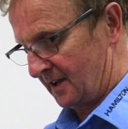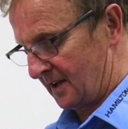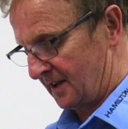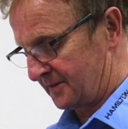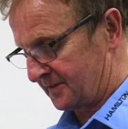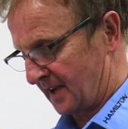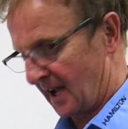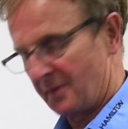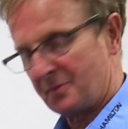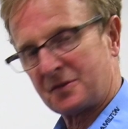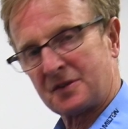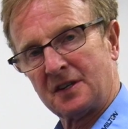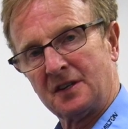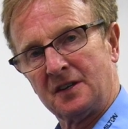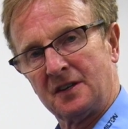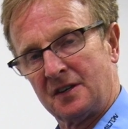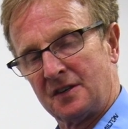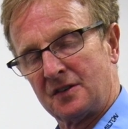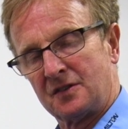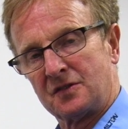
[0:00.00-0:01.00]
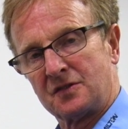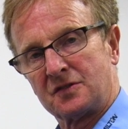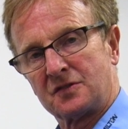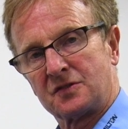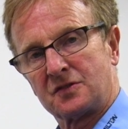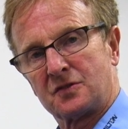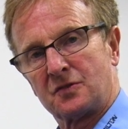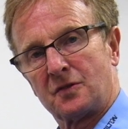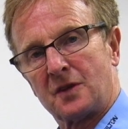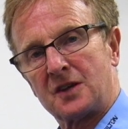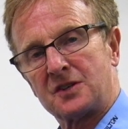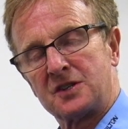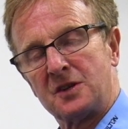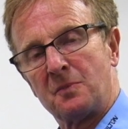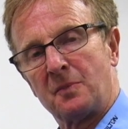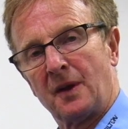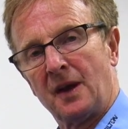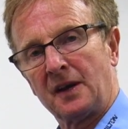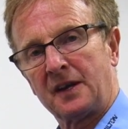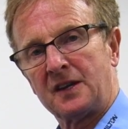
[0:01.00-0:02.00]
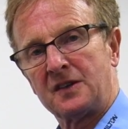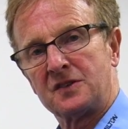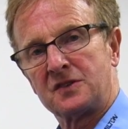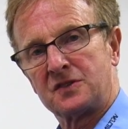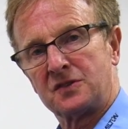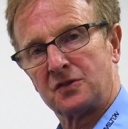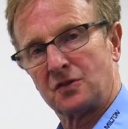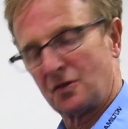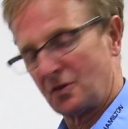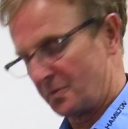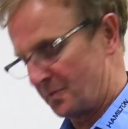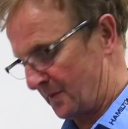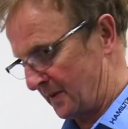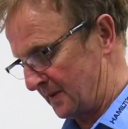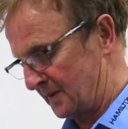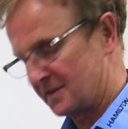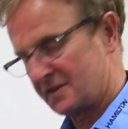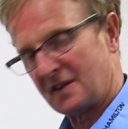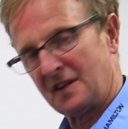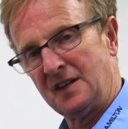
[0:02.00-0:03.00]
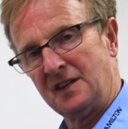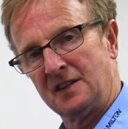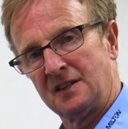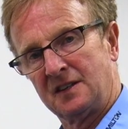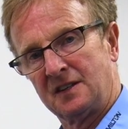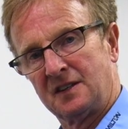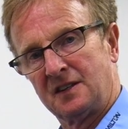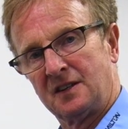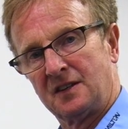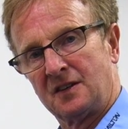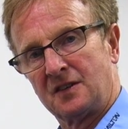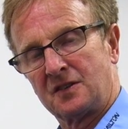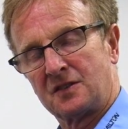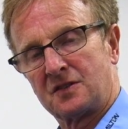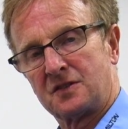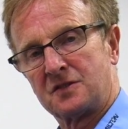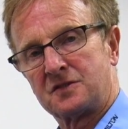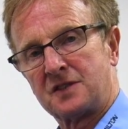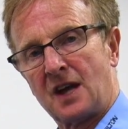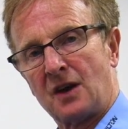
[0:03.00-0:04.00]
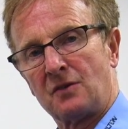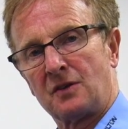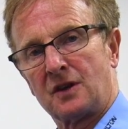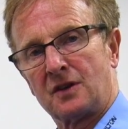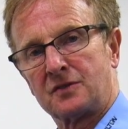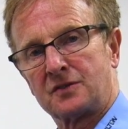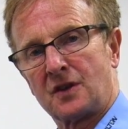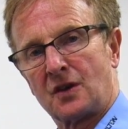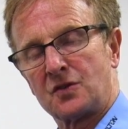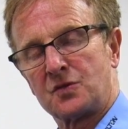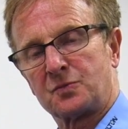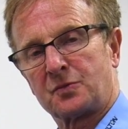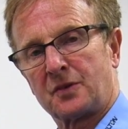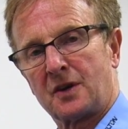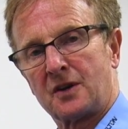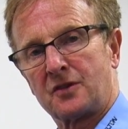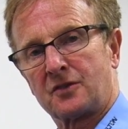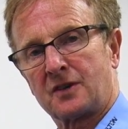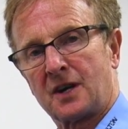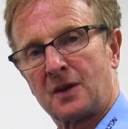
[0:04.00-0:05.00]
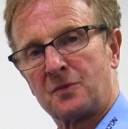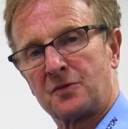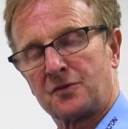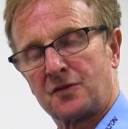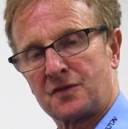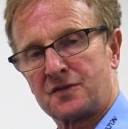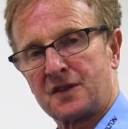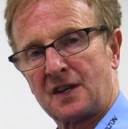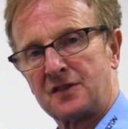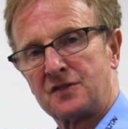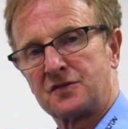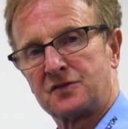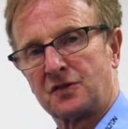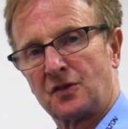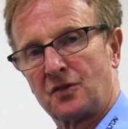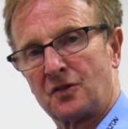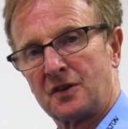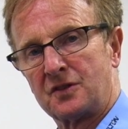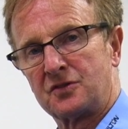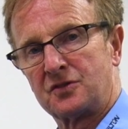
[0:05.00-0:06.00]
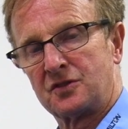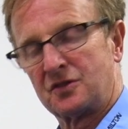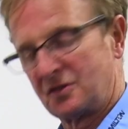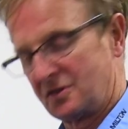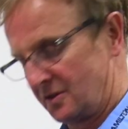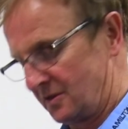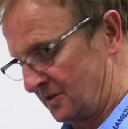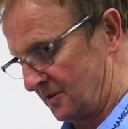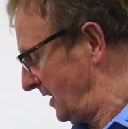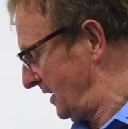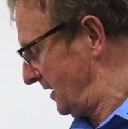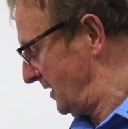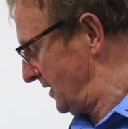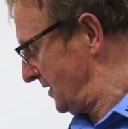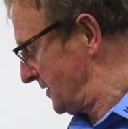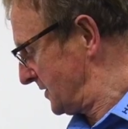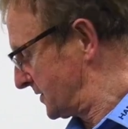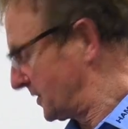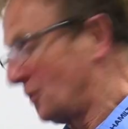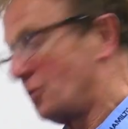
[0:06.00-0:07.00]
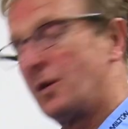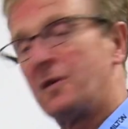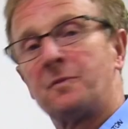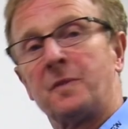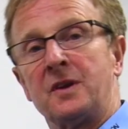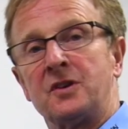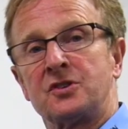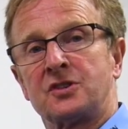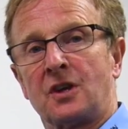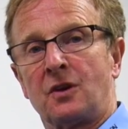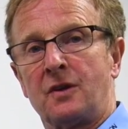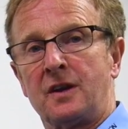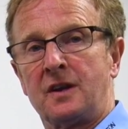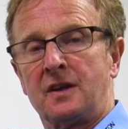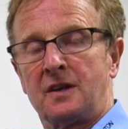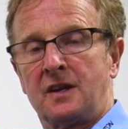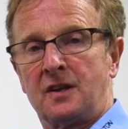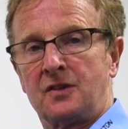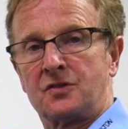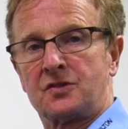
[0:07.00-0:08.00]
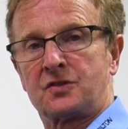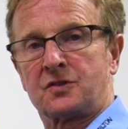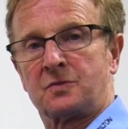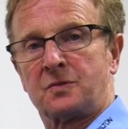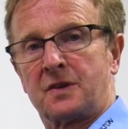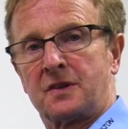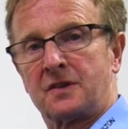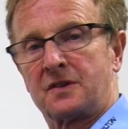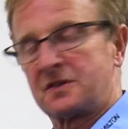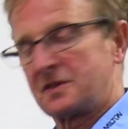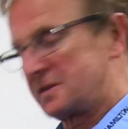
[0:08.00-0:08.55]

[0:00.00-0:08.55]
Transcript: adapter, so you actually plug into your PC to download those programs for safe storage. So we've been showing the instrument